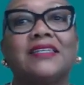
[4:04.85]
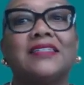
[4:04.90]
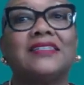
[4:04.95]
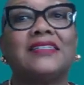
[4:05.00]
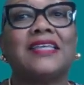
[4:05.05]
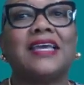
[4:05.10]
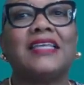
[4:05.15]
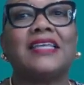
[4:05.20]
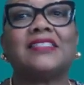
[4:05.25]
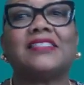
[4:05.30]

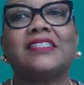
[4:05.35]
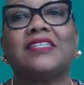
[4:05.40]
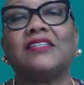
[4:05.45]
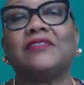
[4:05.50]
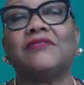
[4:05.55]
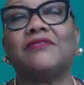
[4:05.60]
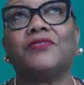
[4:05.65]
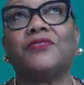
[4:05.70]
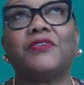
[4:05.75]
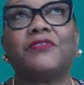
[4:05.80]

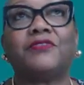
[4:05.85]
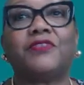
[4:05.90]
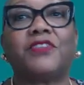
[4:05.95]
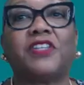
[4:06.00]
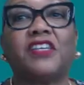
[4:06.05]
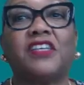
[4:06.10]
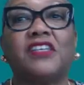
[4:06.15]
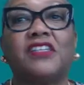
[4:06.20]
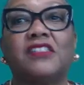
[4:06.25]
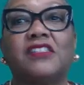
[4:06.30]

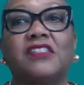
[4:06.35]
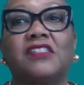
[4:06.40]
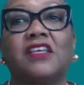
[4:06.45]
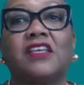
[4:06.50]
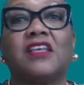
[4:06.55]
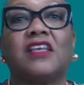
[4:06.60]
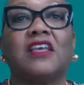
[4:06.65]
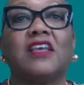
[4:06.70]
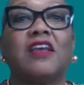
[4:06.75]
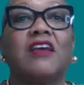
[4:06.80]
1950s
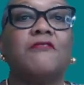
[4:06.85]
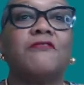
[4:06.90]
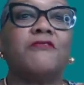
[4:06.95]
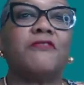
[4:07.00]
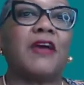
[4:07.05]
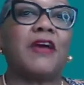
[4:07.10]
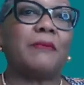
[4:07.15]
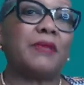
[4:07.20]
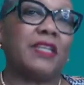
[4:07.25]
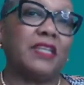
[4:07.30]

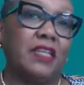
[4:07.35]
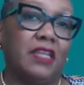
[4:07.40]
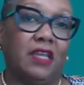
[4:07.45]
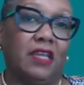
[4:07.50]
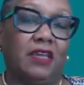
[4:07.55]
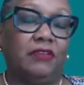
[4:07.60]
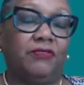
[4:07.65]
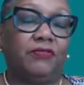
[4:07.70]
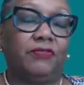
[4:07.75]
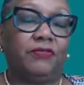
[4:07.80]
family
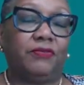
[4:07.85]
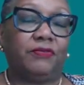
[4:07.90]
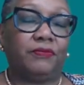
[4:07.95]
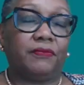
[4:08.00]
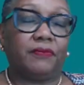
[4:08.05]
life.